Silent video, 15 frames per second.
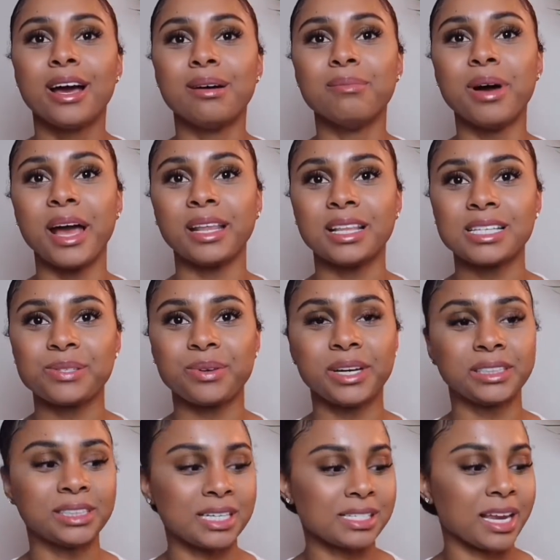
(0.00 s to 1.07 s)
But this one
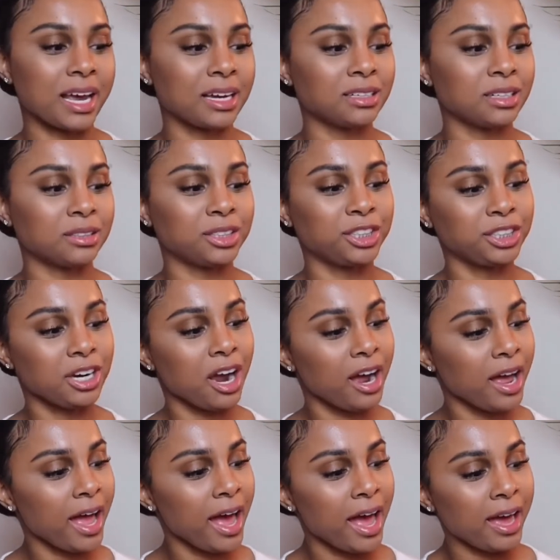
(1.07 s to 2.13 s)
is just like a little straw
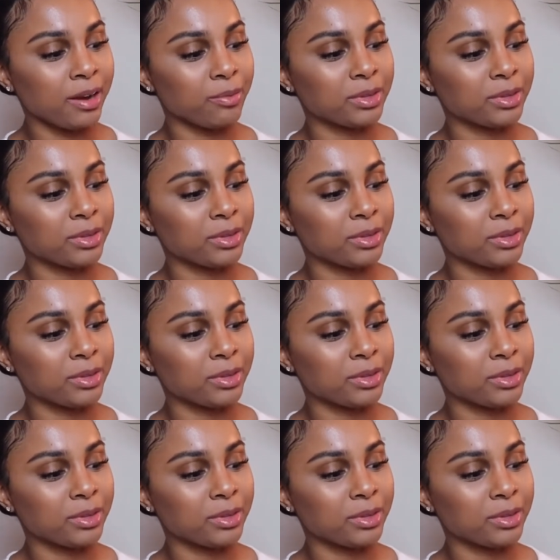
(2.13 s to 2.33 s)
hat